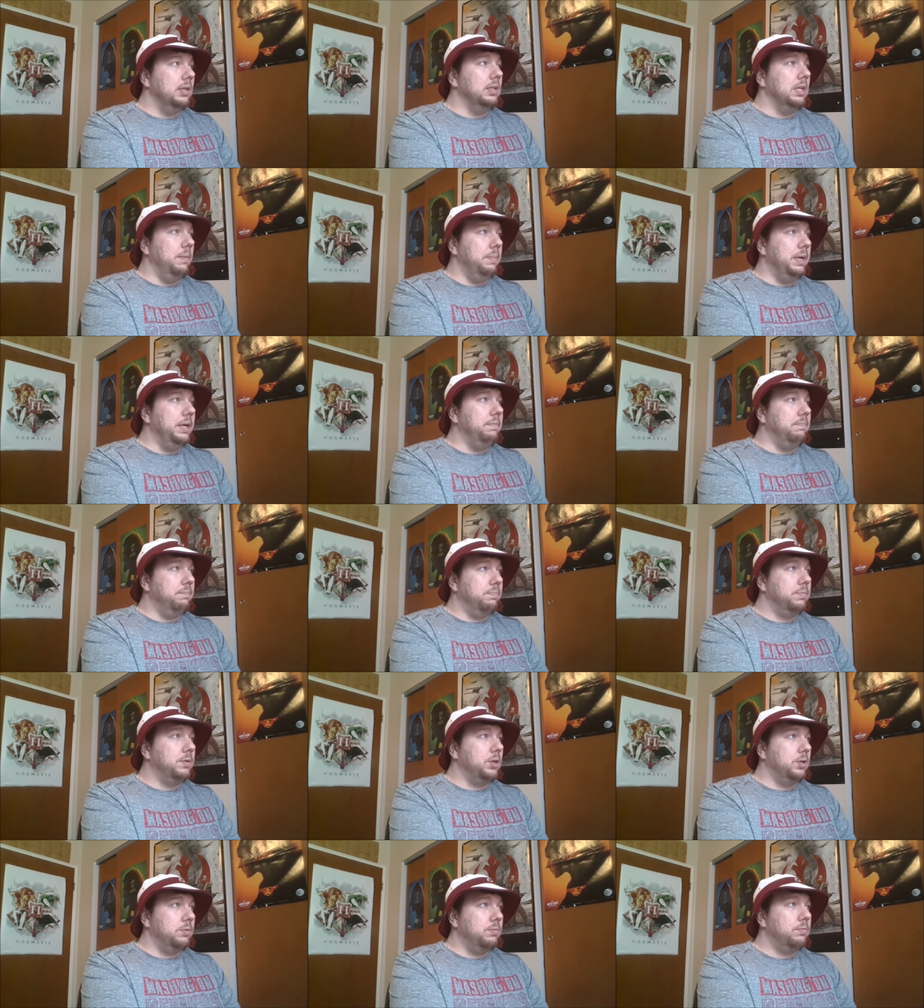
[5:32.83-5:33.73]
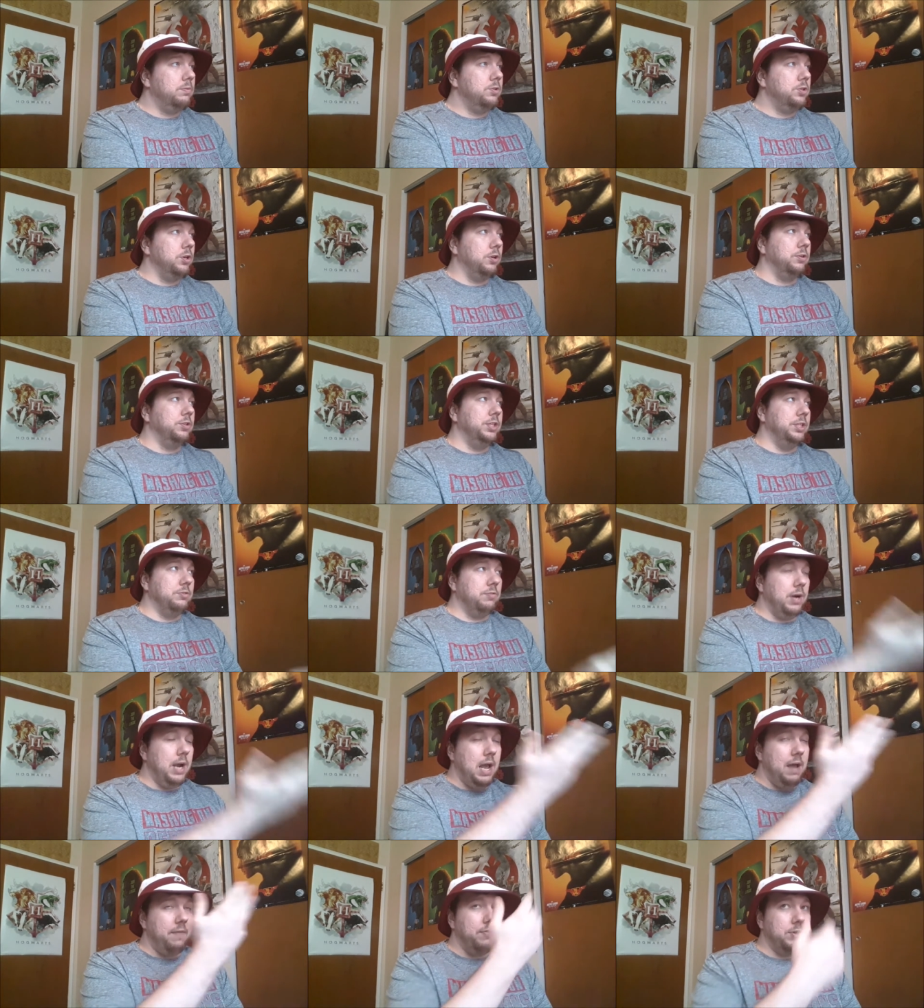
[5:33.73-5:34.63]
Let me search this
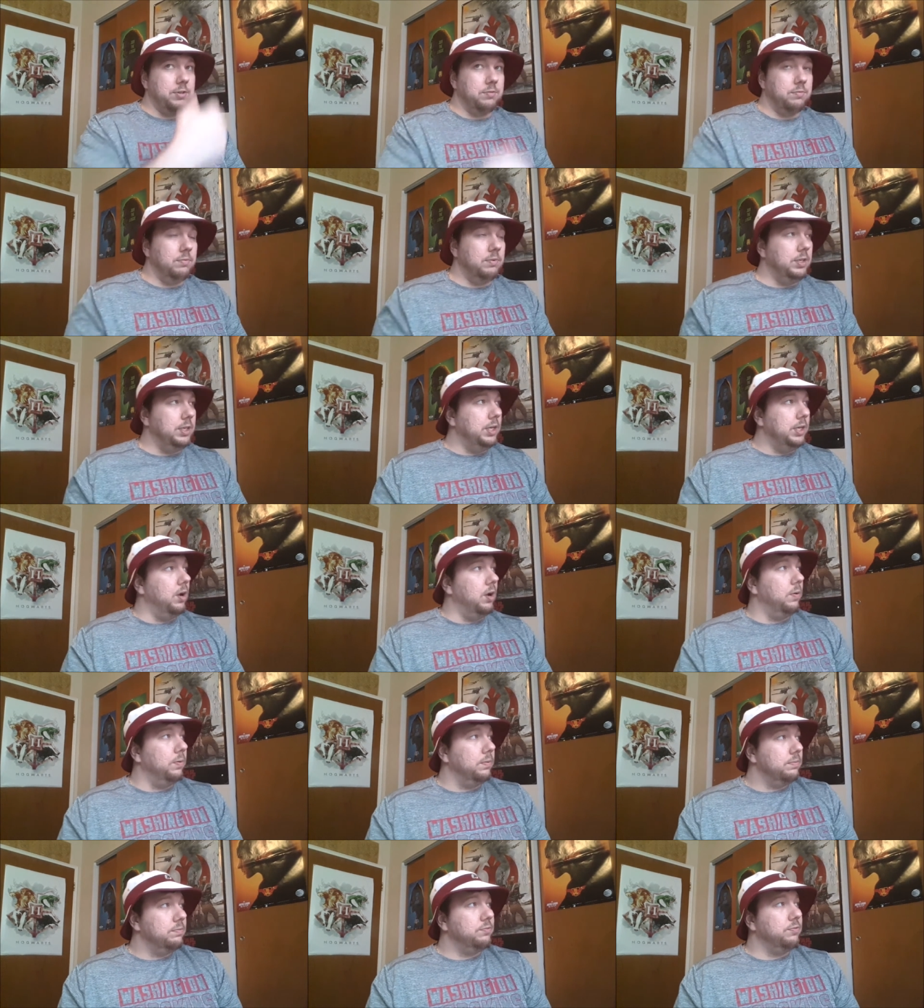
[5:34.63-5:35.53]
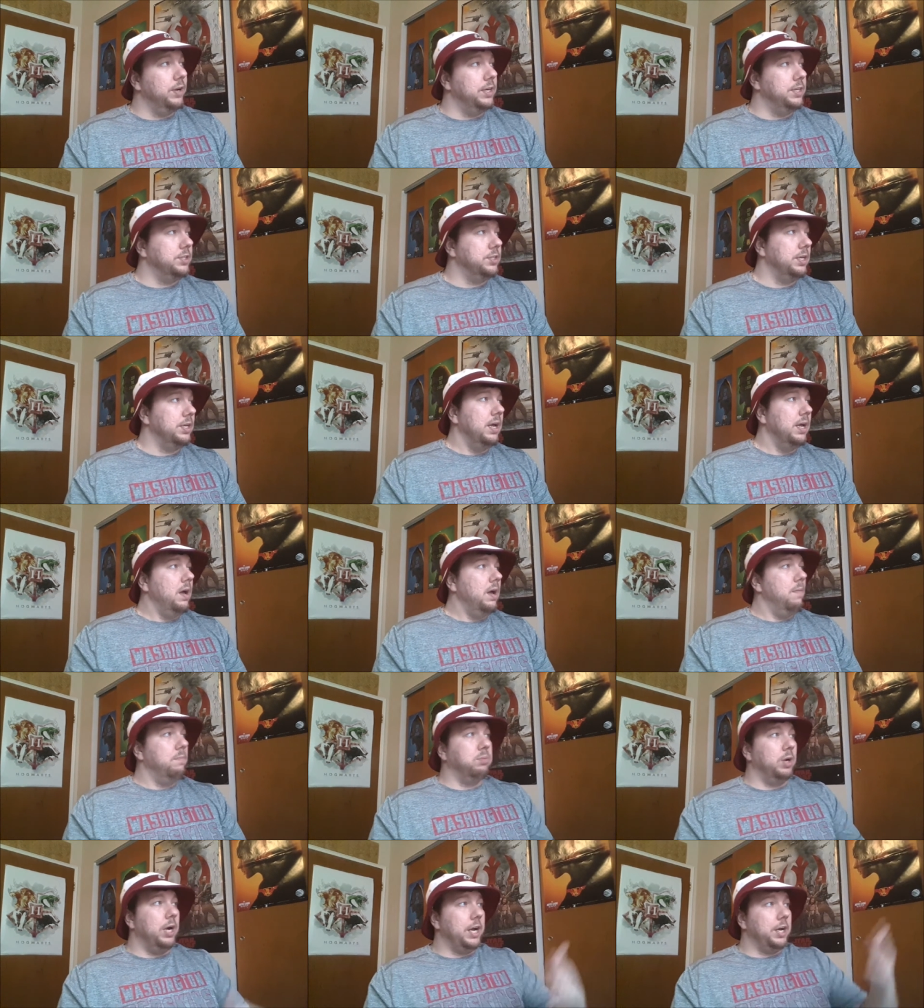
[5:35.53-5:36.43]
right. I have the free agency.
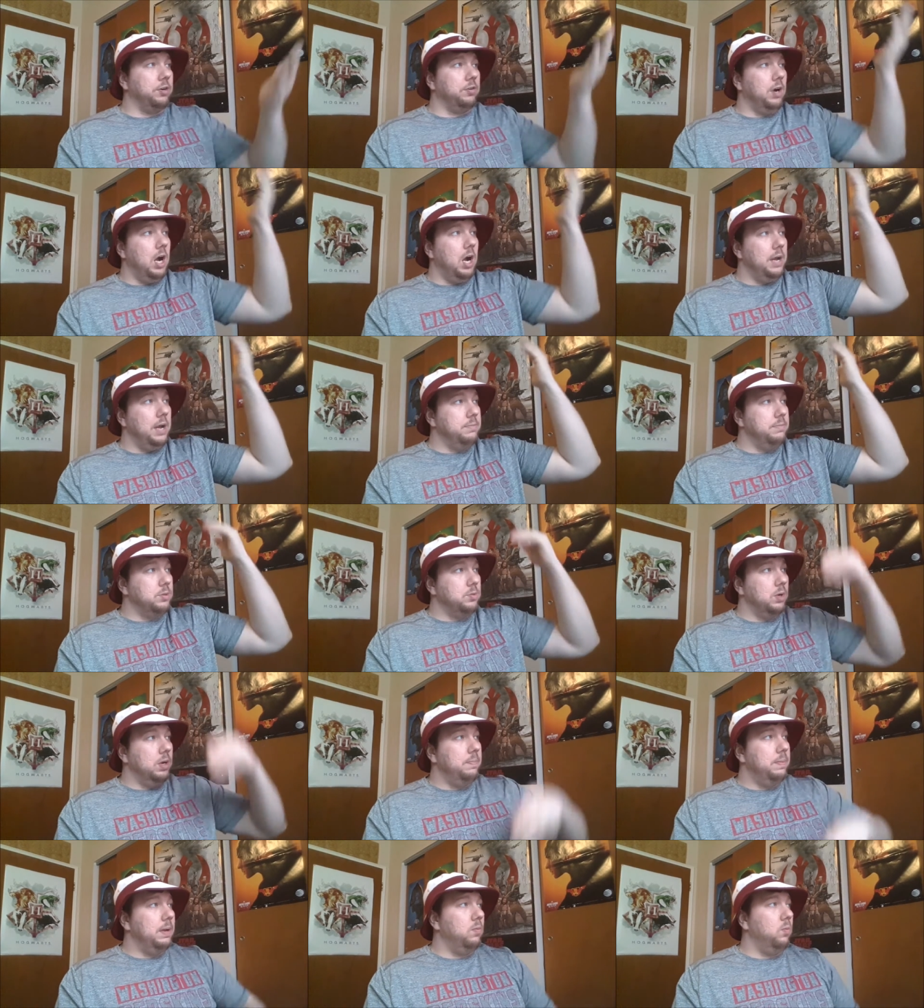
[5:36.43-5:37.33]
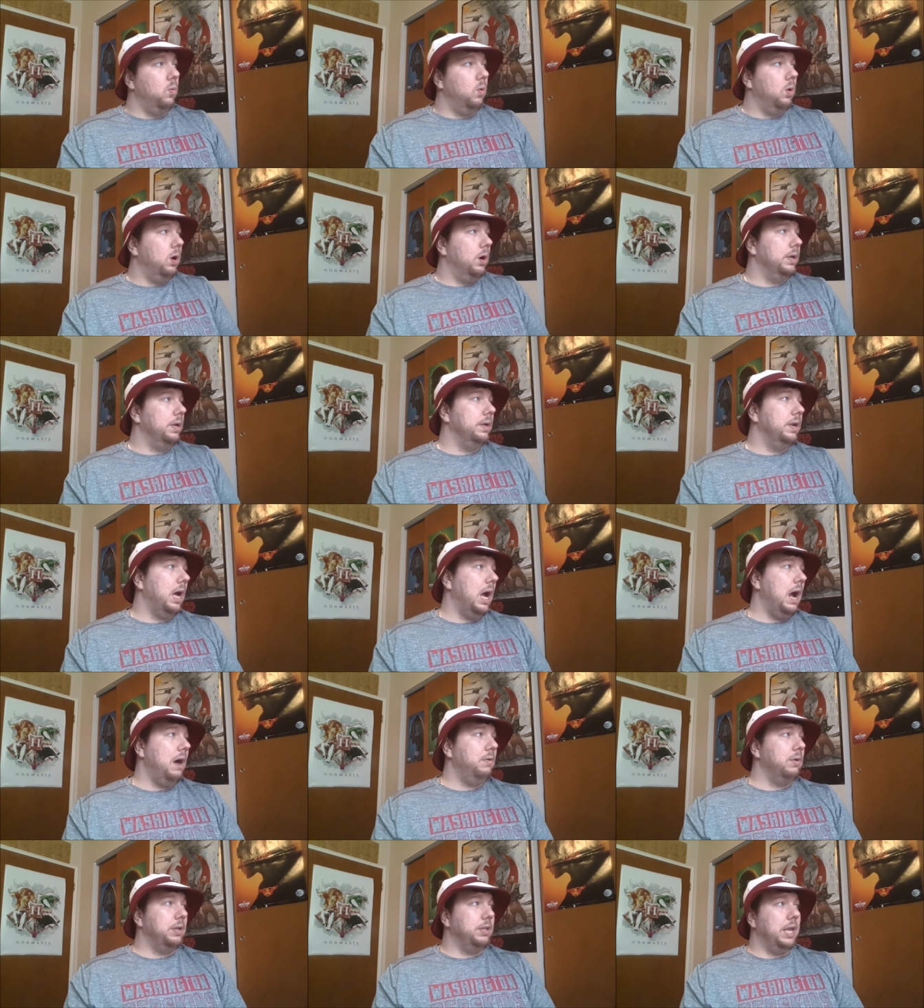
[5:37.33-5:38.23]
Brent Grimes would have been one.
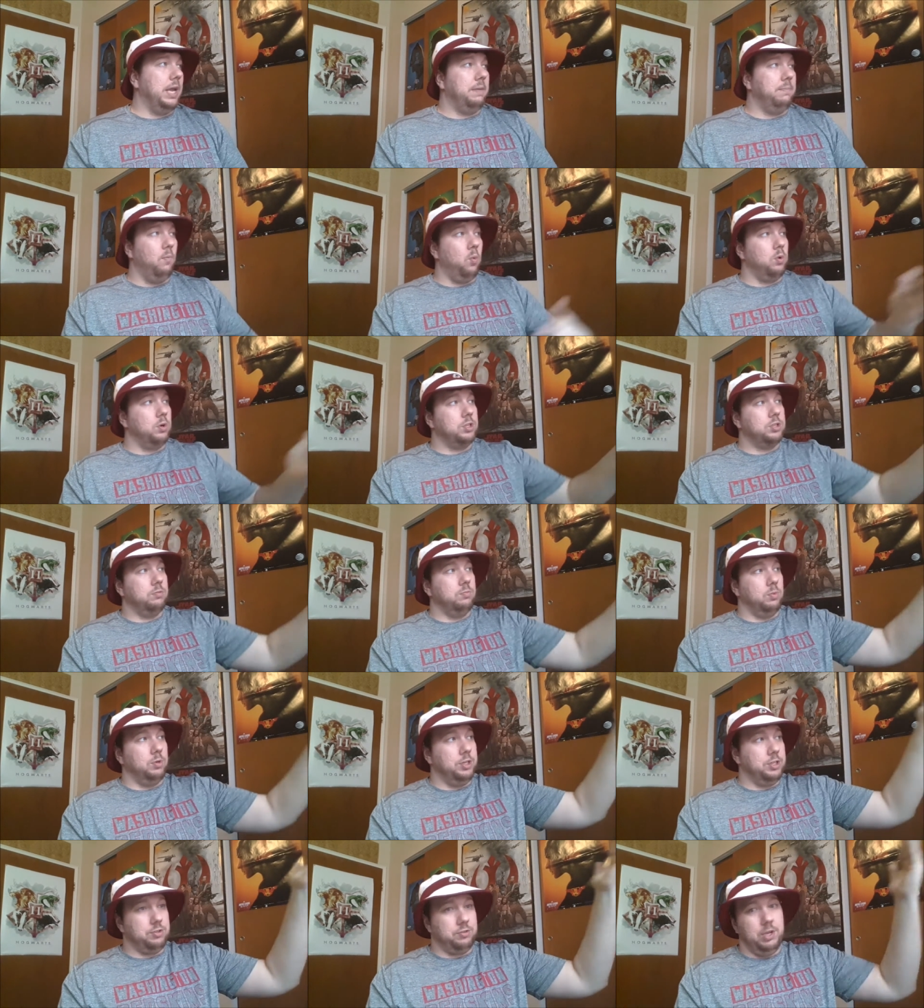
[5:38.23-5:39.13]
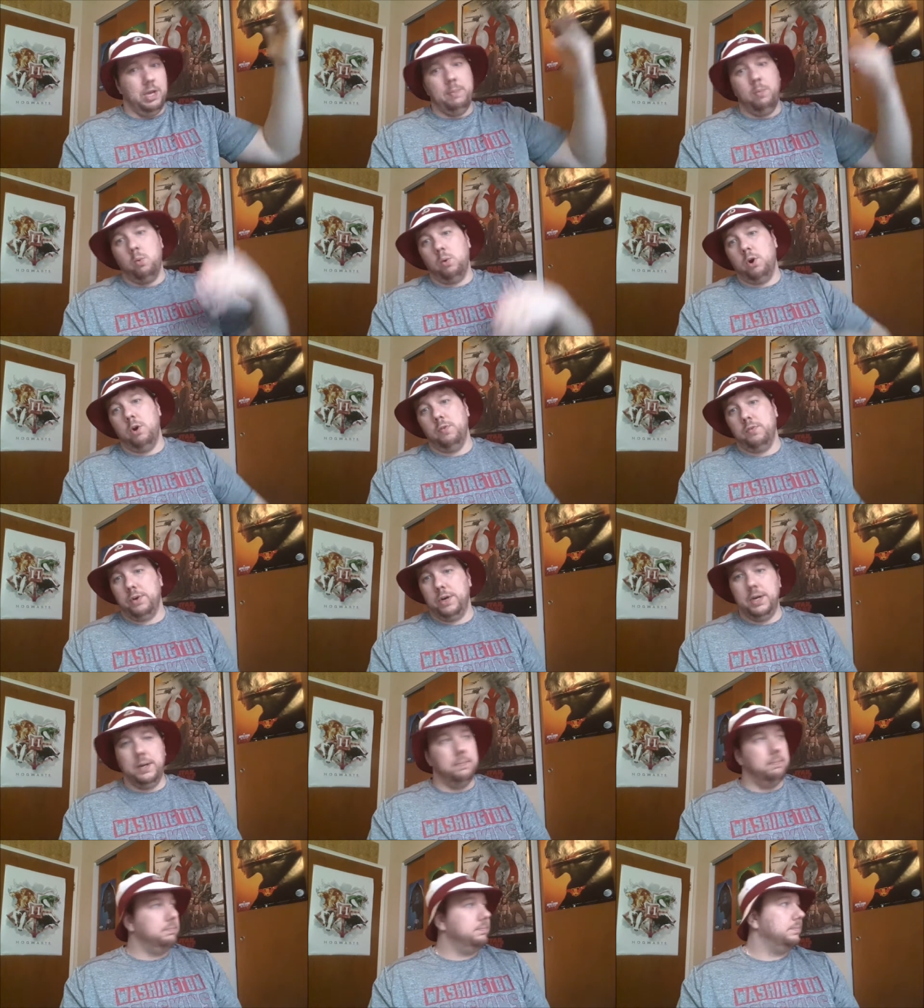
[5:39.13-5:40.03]
I would take Maurice Claiborne over
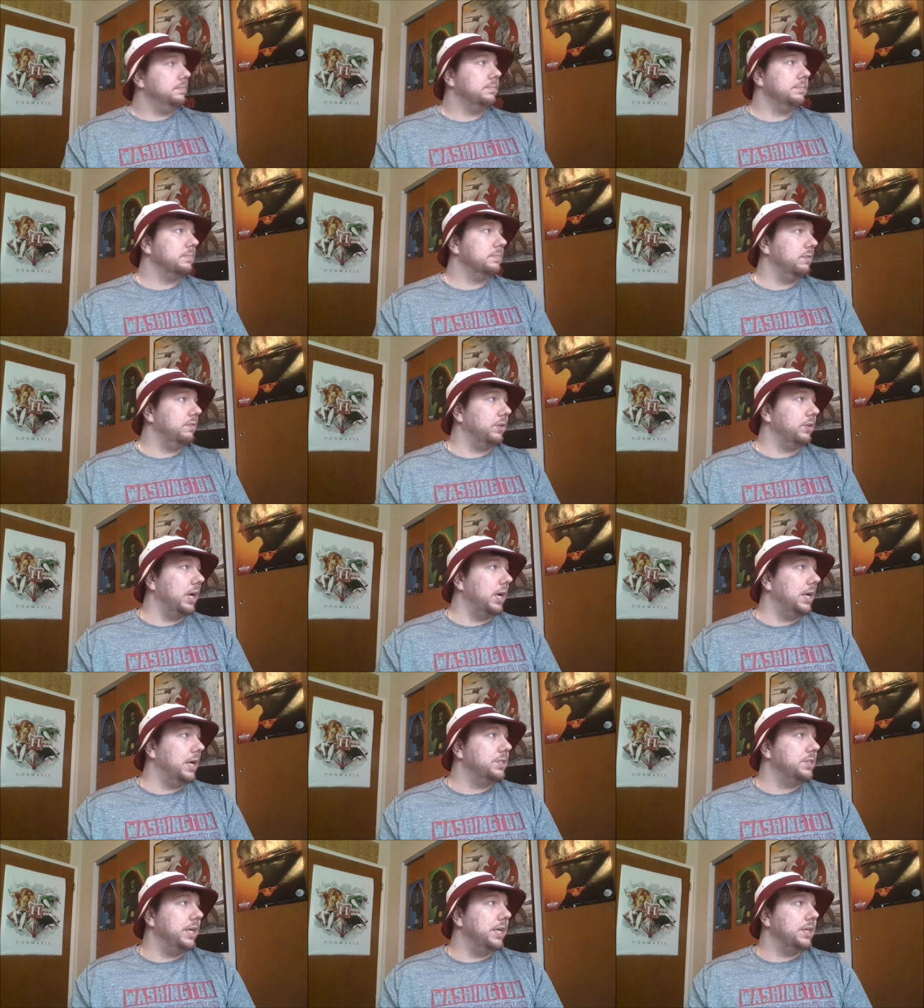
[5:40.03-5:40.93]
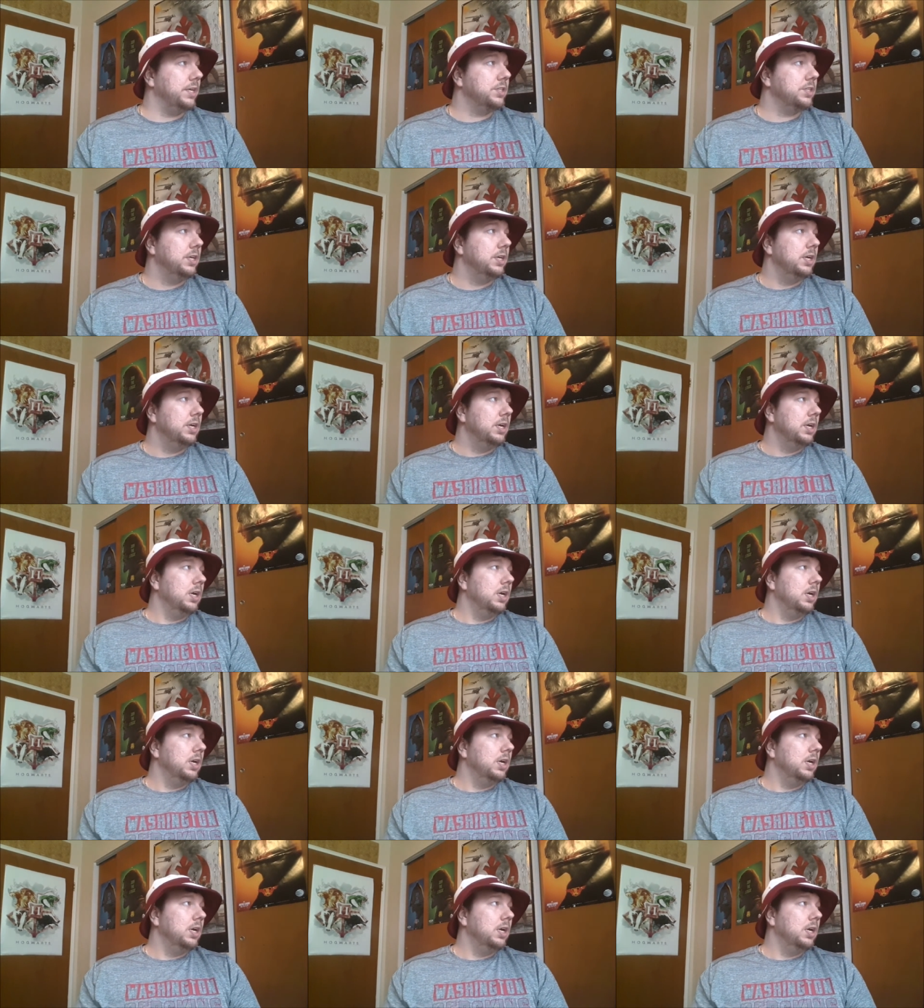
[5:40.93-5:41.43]
him, for God's sakes.